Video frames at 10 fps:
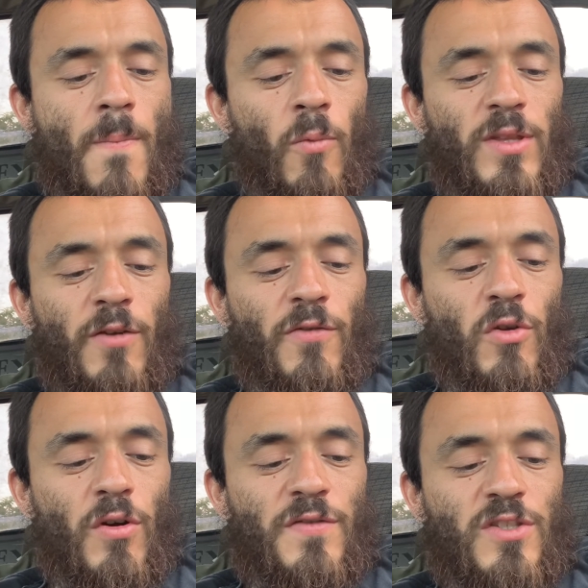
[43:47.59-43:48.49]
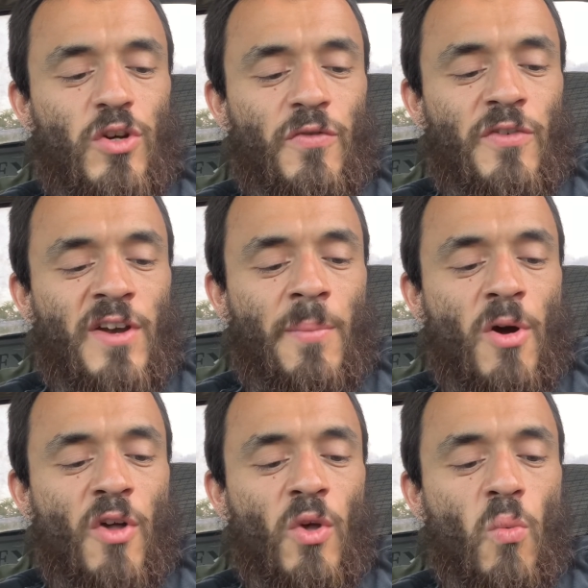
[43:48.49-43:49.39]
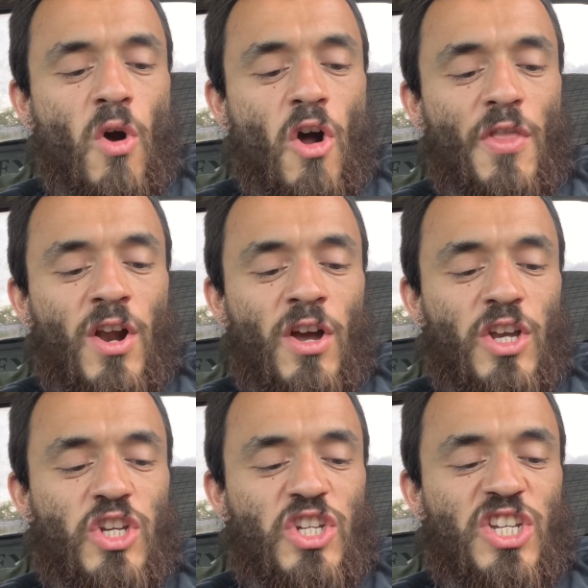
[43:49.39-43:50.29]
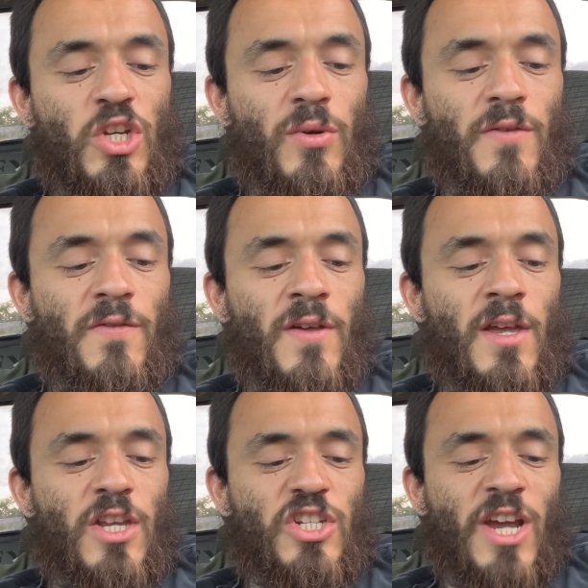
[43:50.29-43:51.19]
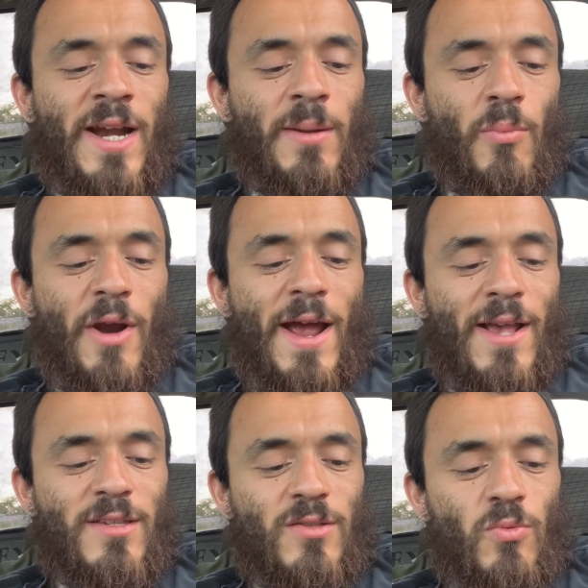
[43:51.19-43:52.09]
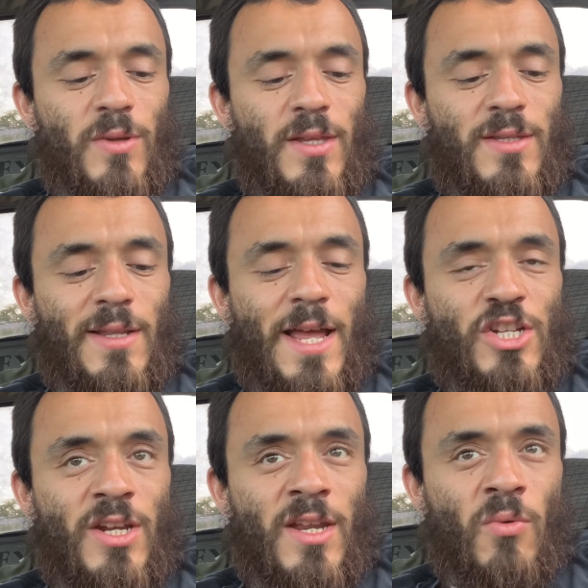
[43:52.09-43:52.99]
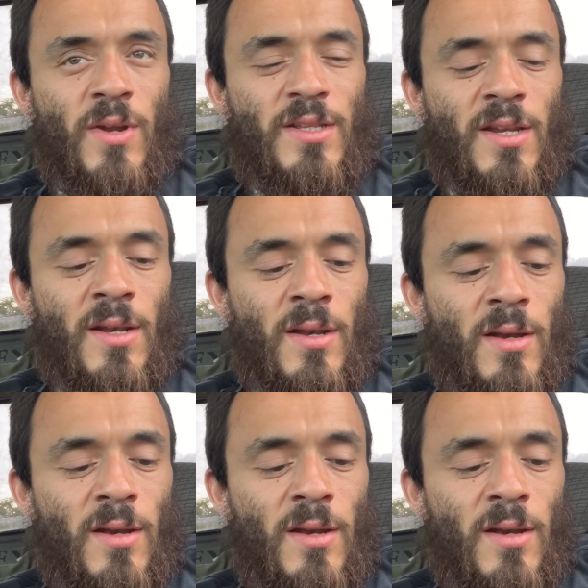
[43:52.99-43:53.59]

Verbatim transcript: with a floor of silver, and upon the wall there hung a shield of shining brass, with this legend enwritten,